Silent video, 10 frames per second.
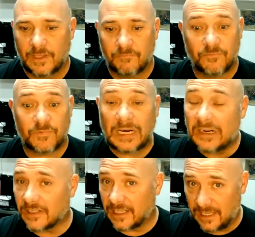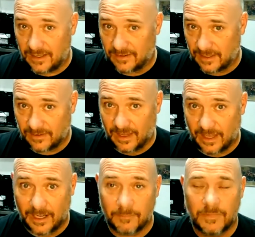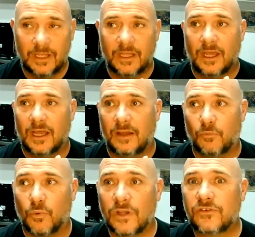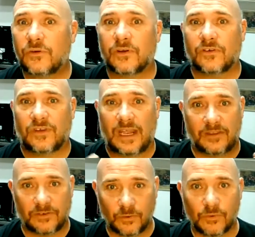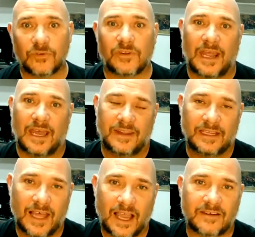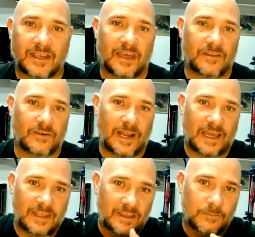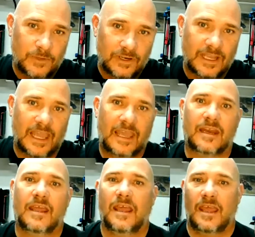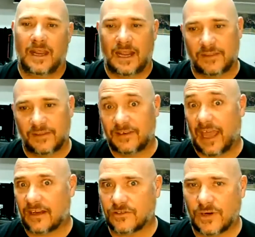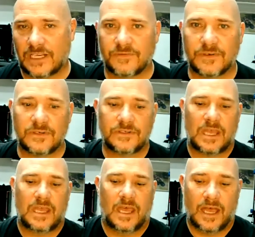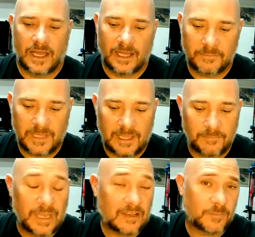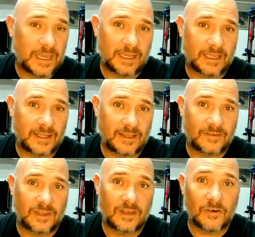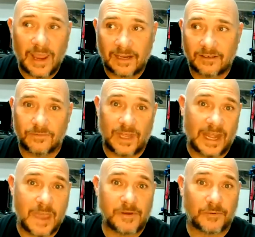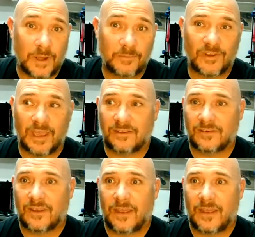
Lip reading: fairly easy to set up. Once you understand the tools and how they lock together and how they communicate and how the data transfers, it makes making these interactive dynamic websites